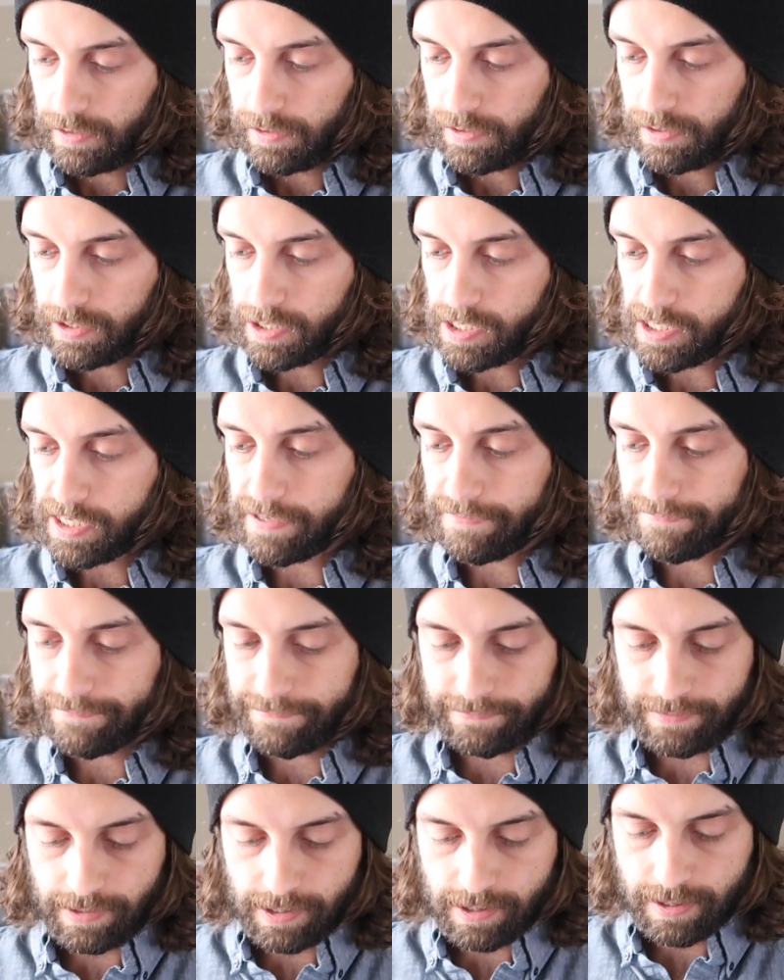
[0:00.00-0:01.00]
C
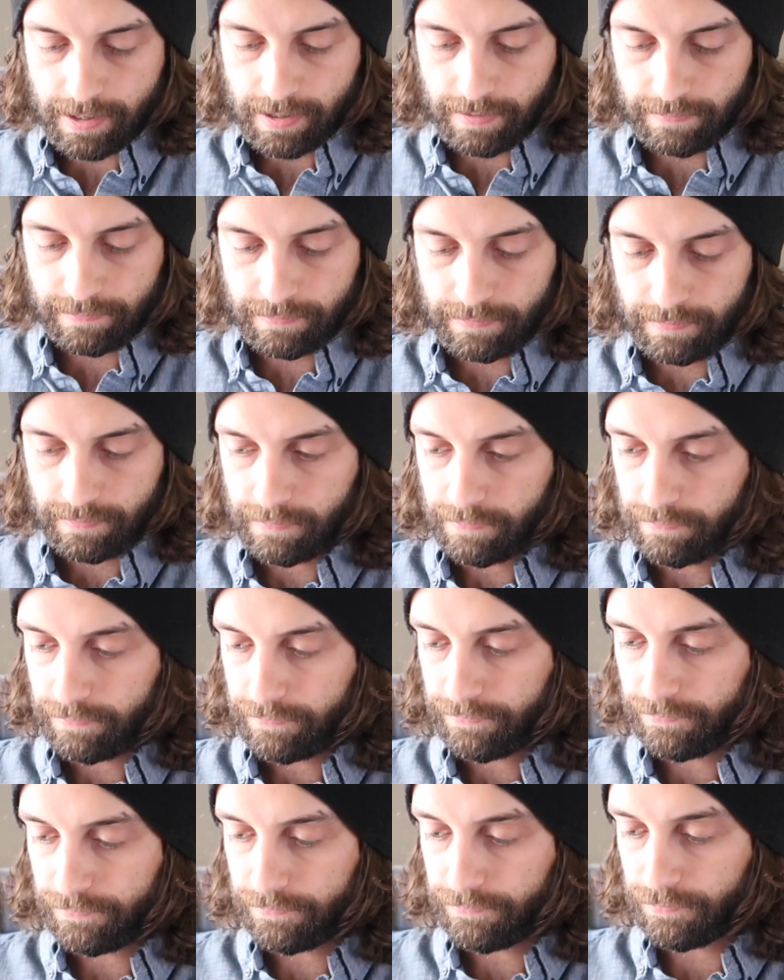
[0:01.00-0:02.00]
five
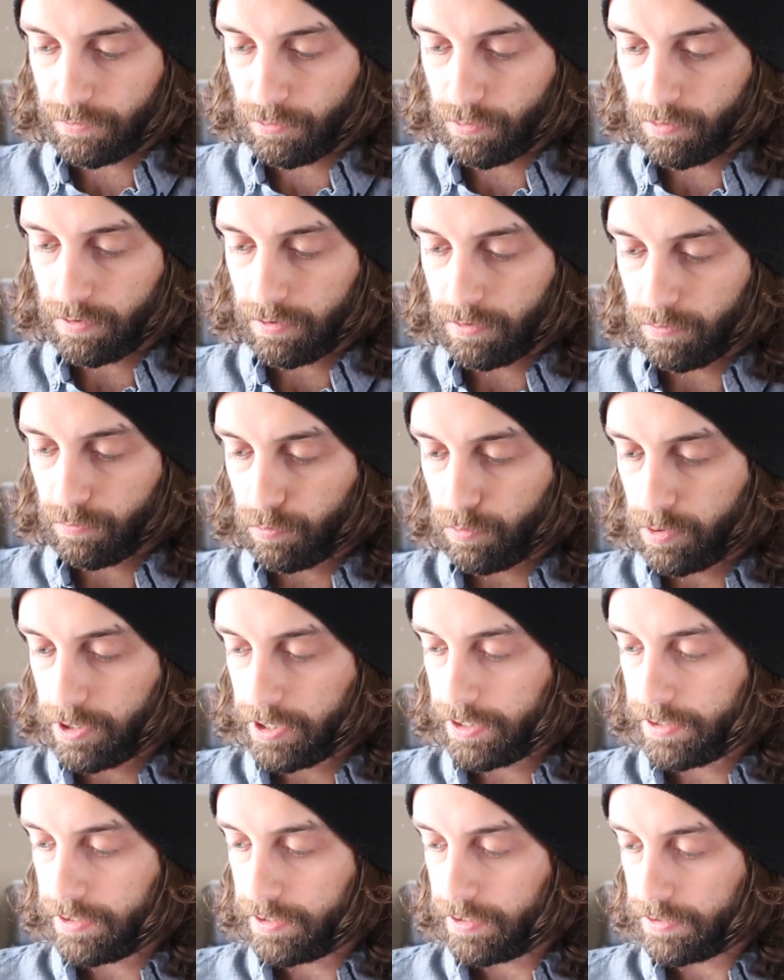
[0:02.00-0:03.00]
four
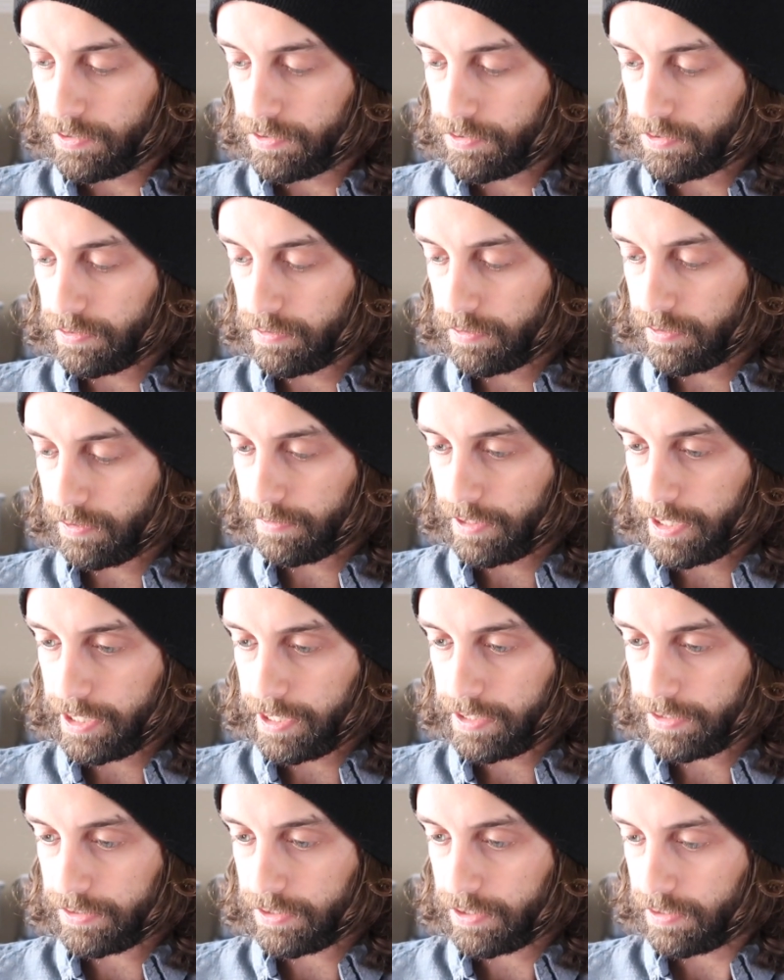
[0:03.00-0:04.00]
one zero
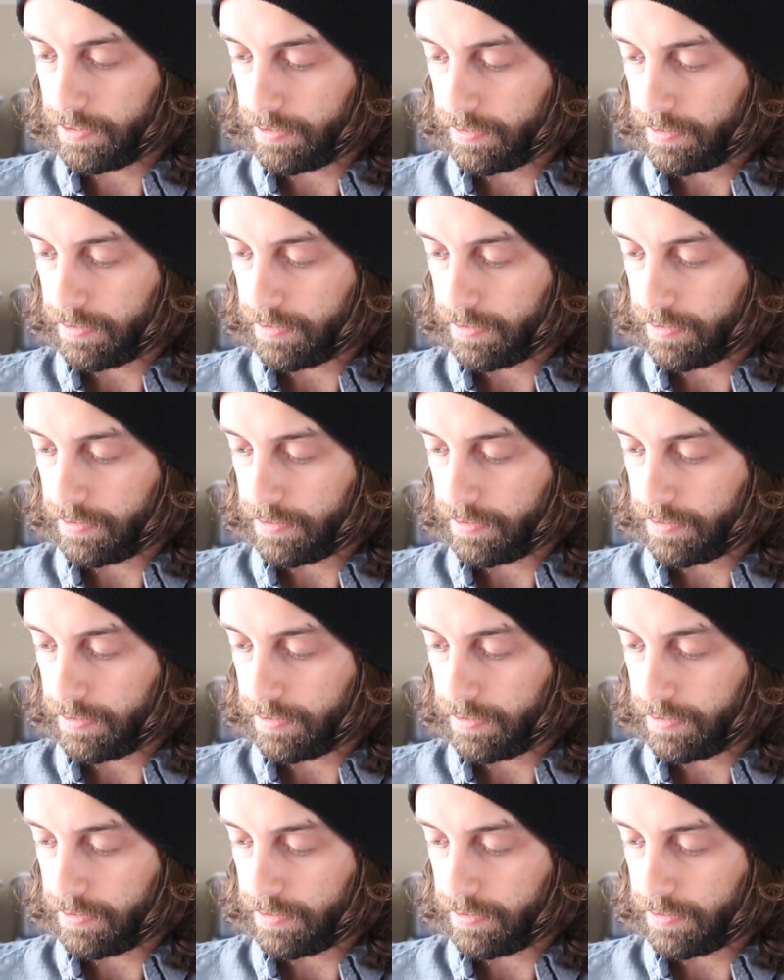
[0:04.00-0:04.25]
eight.